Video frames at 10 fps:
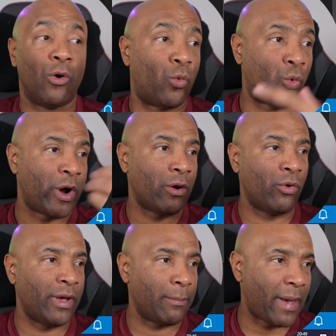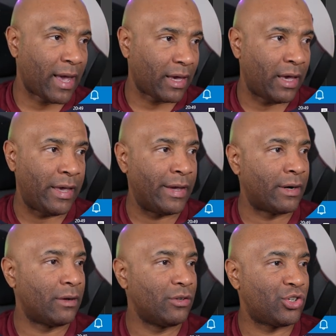we're going back
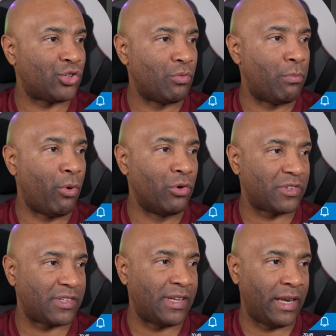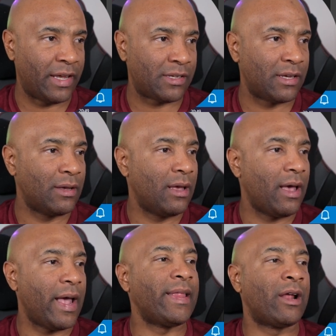here to post delete,
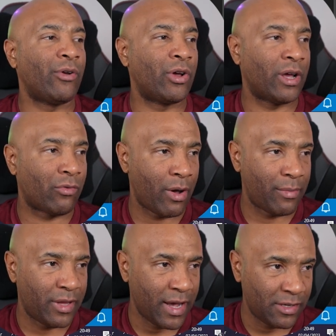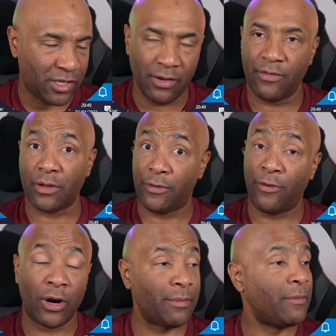and then we're gonna grab the ID from the
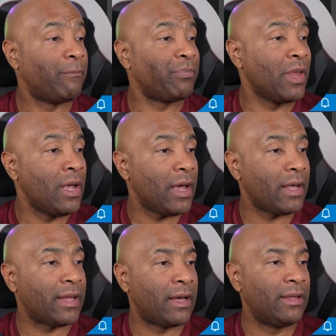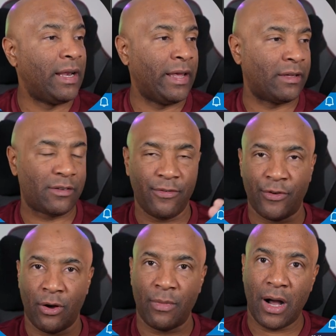form and then delete
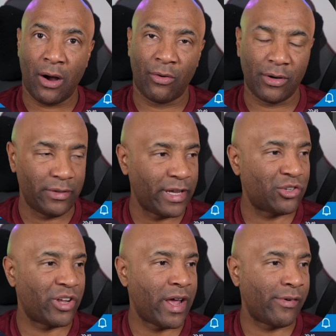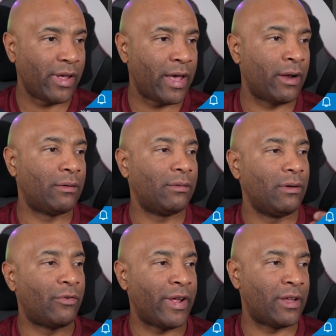from our dictionary and
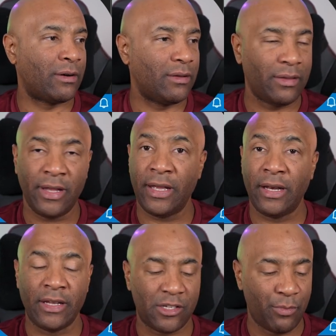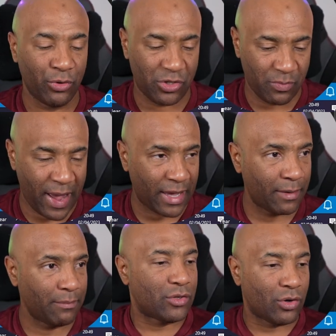render the list posts back.
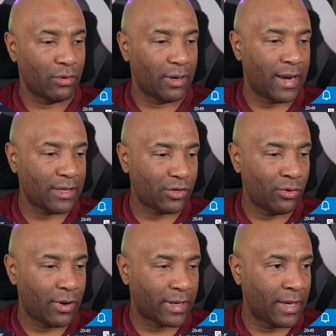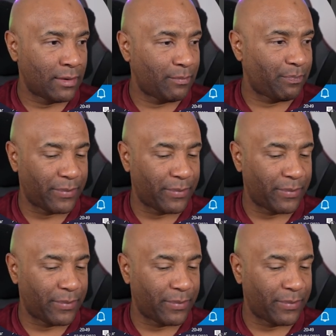So let's go again